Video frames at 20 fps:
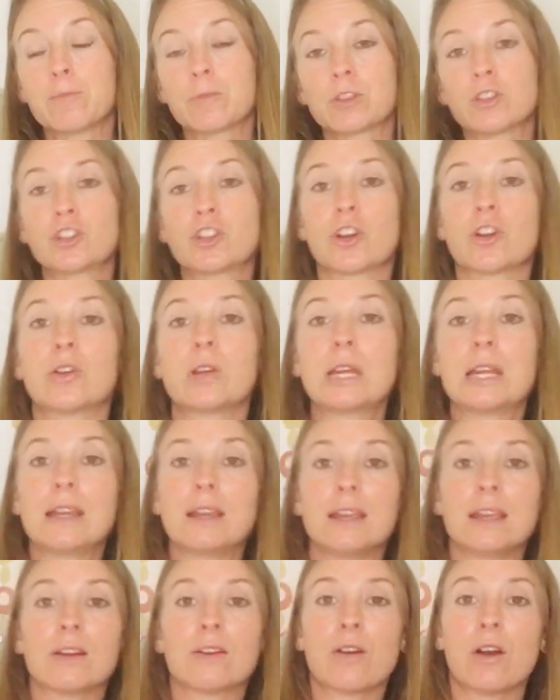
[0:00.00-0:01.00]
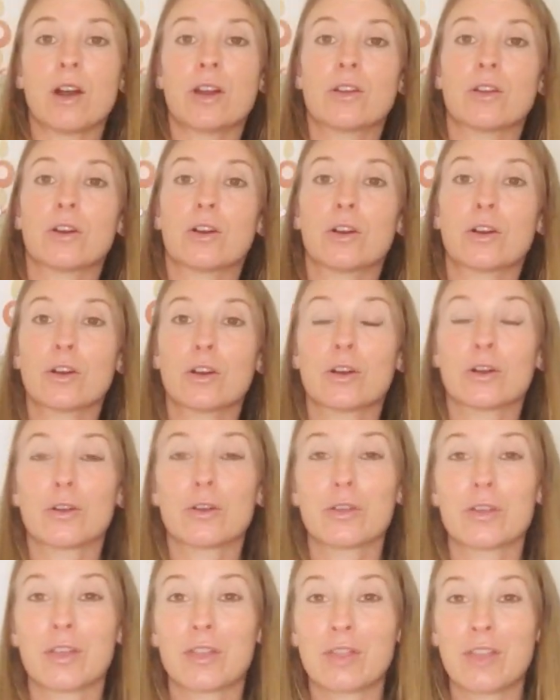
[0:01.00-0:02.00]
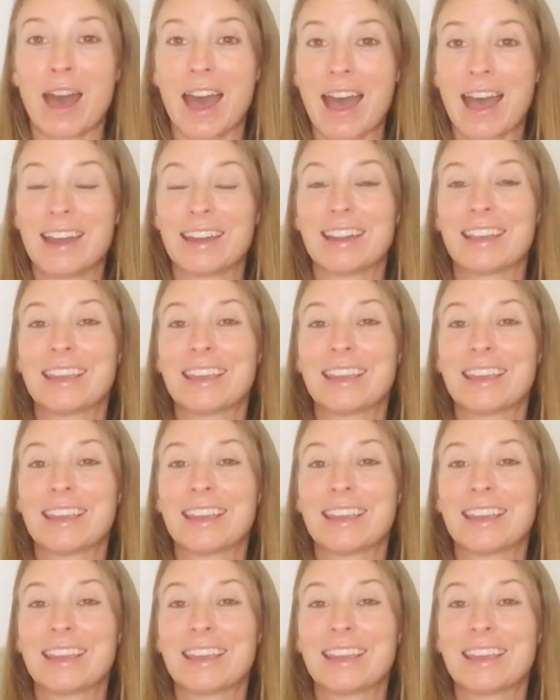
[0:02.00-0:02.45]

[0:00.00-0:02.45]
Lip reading: journey here on earth that